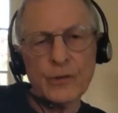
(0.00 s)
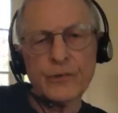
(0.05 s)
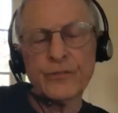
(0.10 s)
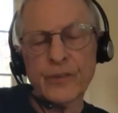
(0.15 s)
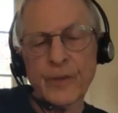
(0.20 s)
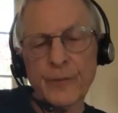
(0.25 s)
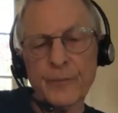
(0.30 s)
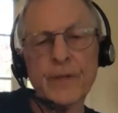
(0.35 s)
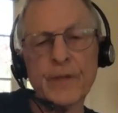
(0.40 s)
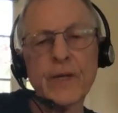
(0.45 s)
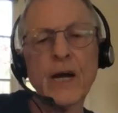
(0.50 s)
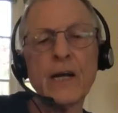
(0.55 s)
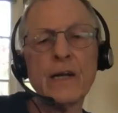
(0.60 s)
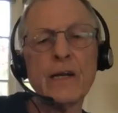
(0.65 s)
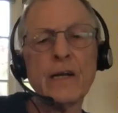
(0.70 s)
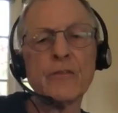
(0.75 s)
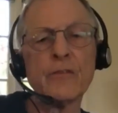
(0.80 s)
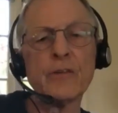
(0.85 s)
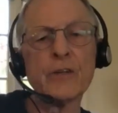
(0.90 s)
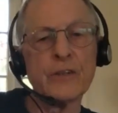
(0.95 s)
it's something I
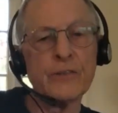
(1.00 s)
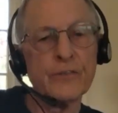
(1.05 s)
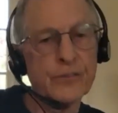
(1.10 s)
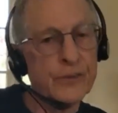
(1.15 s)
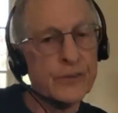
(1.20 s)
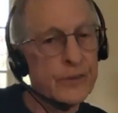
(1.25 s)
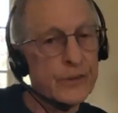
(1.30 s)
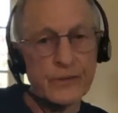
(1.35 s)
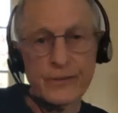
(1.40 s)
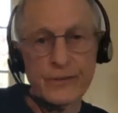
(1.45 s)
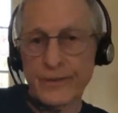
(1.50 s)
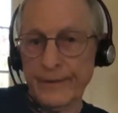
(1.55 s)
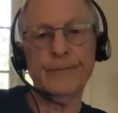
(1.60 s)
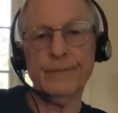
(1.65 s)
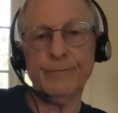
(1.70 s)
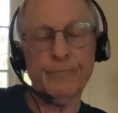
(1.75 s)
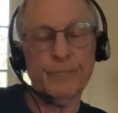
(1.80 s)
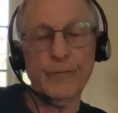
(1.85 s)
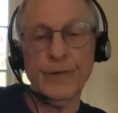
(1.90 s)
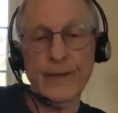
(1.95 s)
never considered
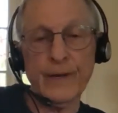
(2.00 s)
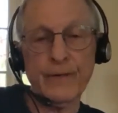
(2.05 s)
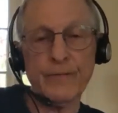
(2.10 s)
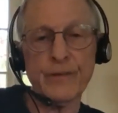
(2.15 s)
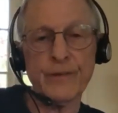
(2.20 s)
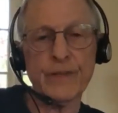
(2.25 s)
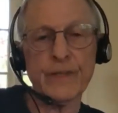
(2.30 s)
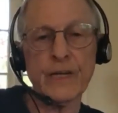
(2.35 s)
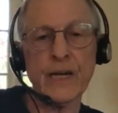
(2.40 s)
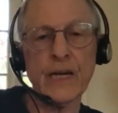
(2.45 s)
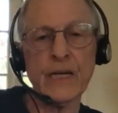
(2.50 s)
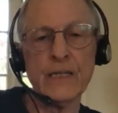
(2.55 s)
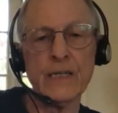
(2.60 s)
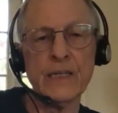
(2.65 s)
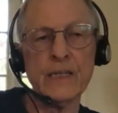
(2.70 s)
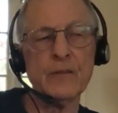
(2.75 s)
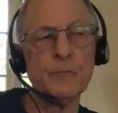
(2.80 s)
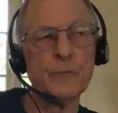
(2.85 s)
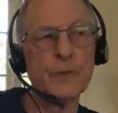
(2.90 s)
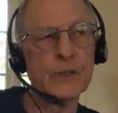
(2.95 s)
with everything I
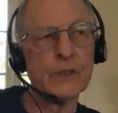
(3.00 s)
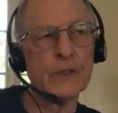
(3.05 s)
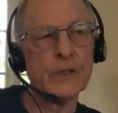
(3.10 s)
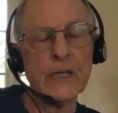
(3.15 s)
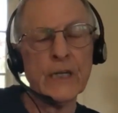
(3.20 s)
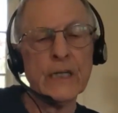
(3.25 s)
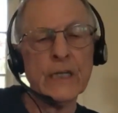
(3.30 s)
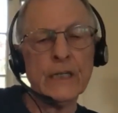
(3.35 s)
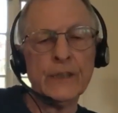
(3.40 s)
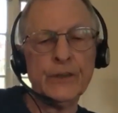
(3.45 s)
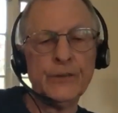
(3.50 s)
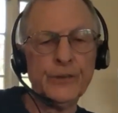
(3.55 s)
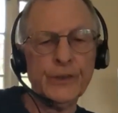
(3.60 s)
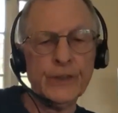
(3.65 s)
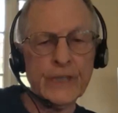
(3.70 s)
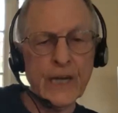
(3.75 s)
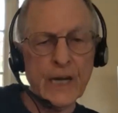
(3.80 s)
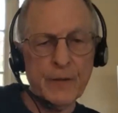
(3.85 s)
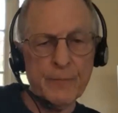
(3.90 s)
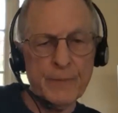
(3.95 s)
did. But she
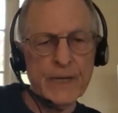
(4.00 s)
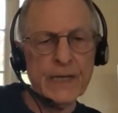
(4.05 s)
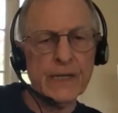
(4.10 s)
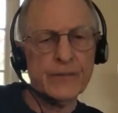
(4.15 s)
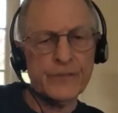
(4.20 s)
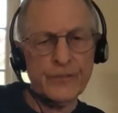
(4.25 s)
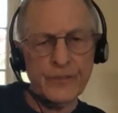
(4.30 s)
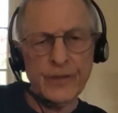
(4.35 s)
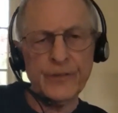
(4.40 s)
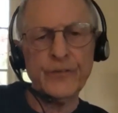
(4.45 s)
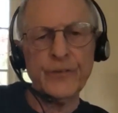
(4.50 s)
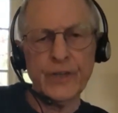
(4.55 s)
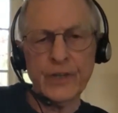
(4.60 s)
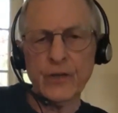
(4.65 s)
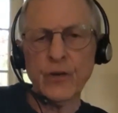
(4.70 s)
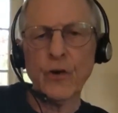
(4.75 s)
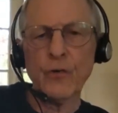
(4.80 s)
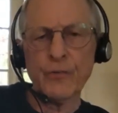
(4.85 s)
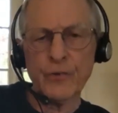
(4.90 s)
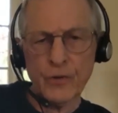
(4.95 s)
came in, said she had
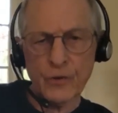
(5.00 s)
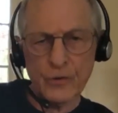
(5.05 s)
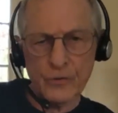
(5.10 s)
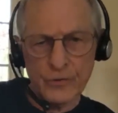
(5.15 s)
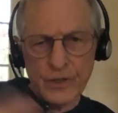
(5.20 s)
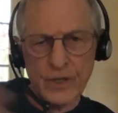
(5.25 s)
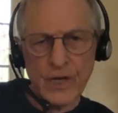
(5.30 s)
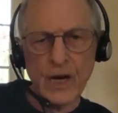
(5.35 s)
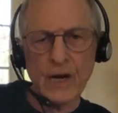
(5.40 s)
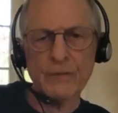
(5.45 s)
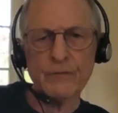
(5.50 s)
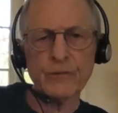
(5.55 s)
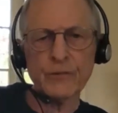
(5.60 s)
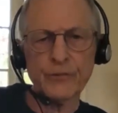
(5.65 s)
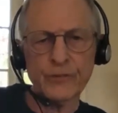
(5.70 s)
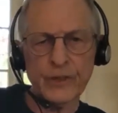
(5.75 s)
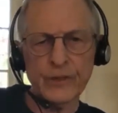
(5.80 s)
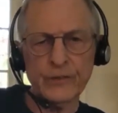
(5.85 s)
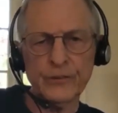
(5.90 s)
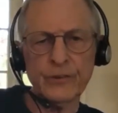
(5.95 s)
overheard the
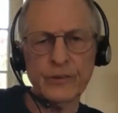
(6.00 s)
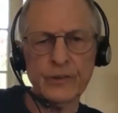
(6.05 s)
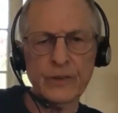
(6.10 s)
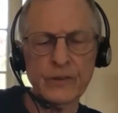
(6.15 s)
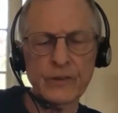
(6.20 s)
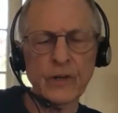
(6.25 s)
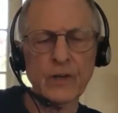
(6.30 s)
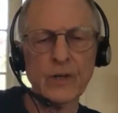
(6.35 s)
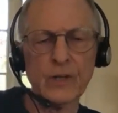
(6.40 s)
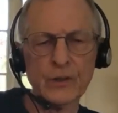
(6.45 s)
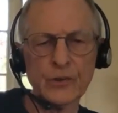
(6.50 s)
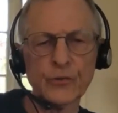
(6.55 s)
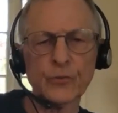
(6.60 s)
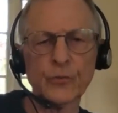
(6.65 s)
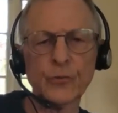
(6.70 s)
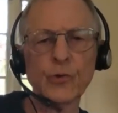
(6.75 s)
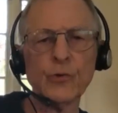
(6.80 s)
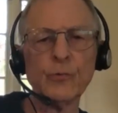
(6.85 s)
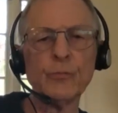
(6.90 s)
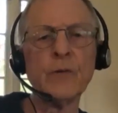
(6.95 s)
conversation in the
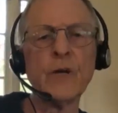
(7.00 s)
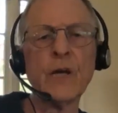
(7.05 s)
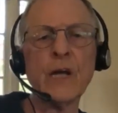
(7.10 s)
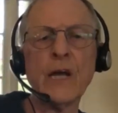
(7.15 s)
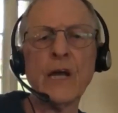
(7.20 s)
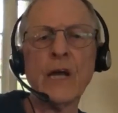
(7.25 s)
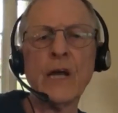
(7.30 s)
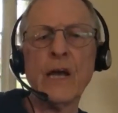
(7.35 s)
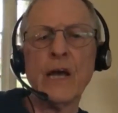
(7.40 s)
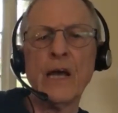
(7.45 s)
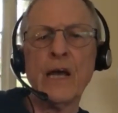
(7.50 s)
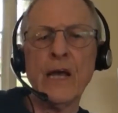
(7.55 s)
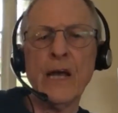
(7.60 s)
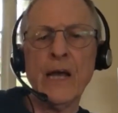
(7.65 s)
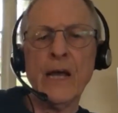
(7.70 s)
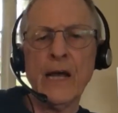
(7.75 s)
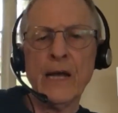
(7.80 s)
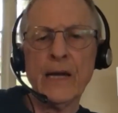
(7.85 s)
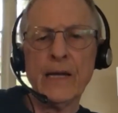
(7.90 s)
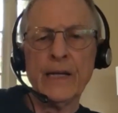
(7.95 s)
lunchroom,
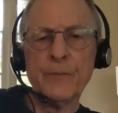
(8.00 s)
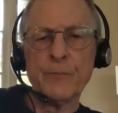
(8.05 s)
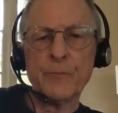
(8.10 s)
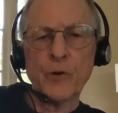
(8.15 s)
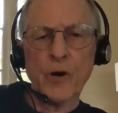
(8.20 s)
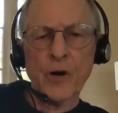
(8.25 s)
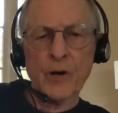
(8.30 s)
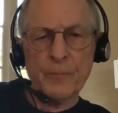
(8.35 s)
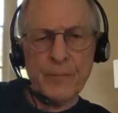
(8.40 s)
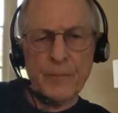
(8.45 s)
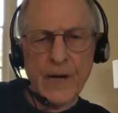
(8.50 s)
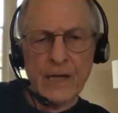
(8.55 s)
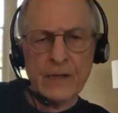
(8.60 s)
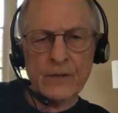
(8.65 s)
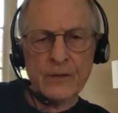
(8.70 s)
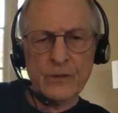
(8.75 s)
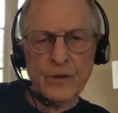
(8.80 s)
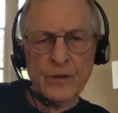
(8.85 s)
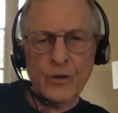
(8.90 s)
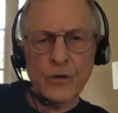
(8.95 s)
and it brought back
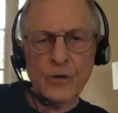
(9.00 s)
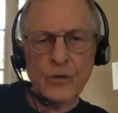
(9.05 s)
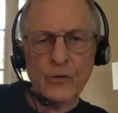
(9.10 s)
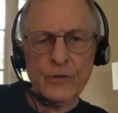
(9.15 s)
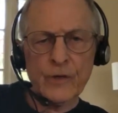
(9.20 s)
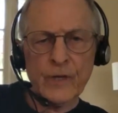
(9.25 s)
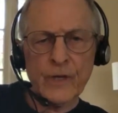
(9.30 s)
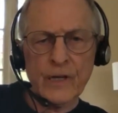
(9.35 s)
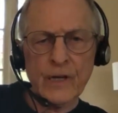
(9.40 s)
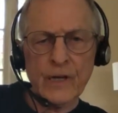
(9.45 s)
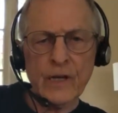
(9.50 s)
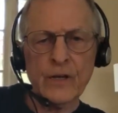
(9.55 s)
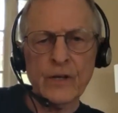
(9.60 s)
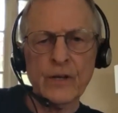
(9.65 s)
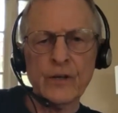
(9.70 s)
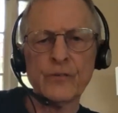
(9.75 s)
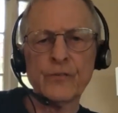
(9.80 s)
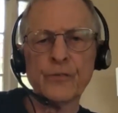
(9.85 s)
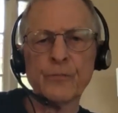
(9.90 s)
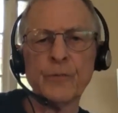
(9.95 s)
to her that
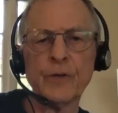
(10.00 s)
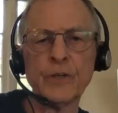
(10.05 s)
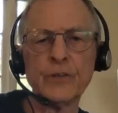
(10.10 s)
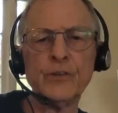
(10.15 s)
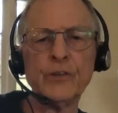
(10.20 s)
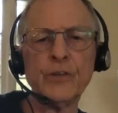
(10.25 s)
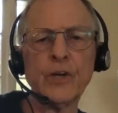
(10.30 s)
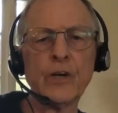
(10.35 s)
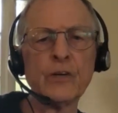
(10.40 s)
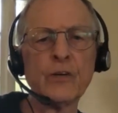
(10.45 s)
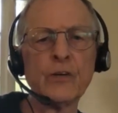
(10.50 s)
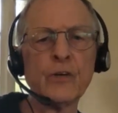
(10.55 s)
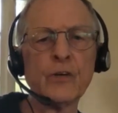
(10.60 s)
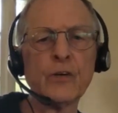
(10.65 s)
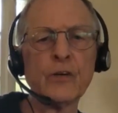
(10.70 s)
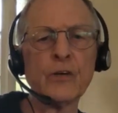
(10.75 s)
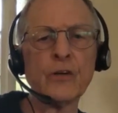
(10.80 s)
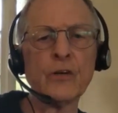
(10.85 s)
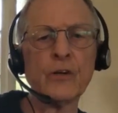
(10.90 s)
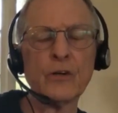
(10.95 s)
as a much
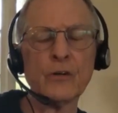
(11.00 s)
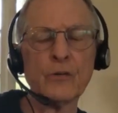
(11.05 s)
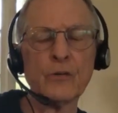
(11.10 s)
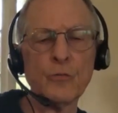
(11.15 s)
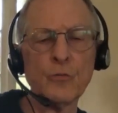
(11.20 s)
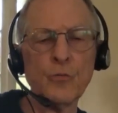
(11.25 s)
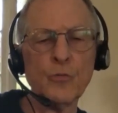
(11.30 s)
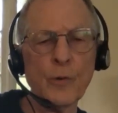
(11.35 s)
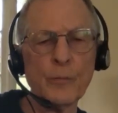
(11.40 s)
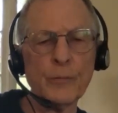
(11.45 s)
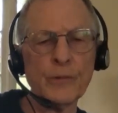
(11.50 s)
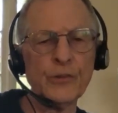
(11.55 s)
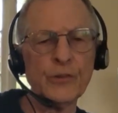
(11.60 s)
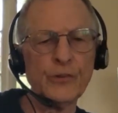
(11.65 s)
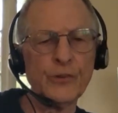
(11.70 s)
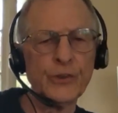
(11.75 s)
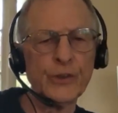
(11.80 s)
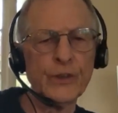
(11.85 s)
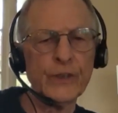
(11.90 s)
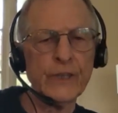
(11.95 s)
younger woman,
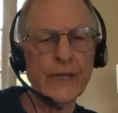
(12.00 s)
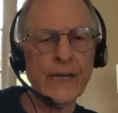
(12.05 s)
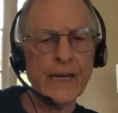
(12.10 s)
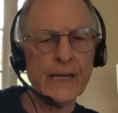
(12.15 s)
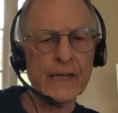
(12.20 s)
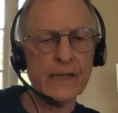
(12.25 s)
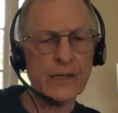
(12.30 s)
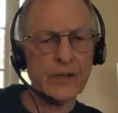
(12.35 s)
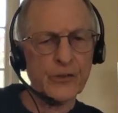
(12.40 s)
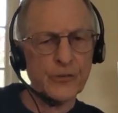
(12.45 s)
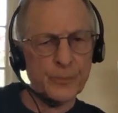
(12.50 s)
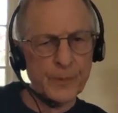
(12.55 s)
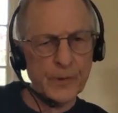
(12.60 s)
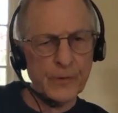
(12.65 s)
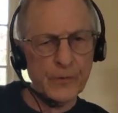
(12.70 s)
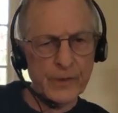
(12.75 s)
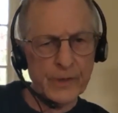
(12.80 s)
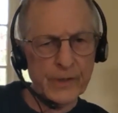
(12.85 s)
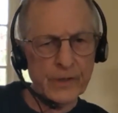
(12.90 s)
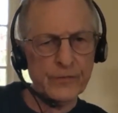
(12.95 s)
she had an
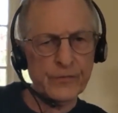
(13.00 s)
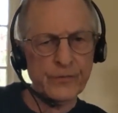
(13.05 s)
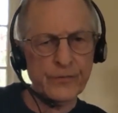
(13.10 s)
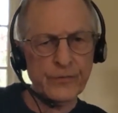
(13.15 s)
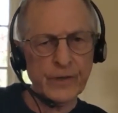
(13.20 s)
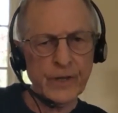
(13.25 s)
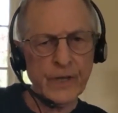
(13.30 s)
experience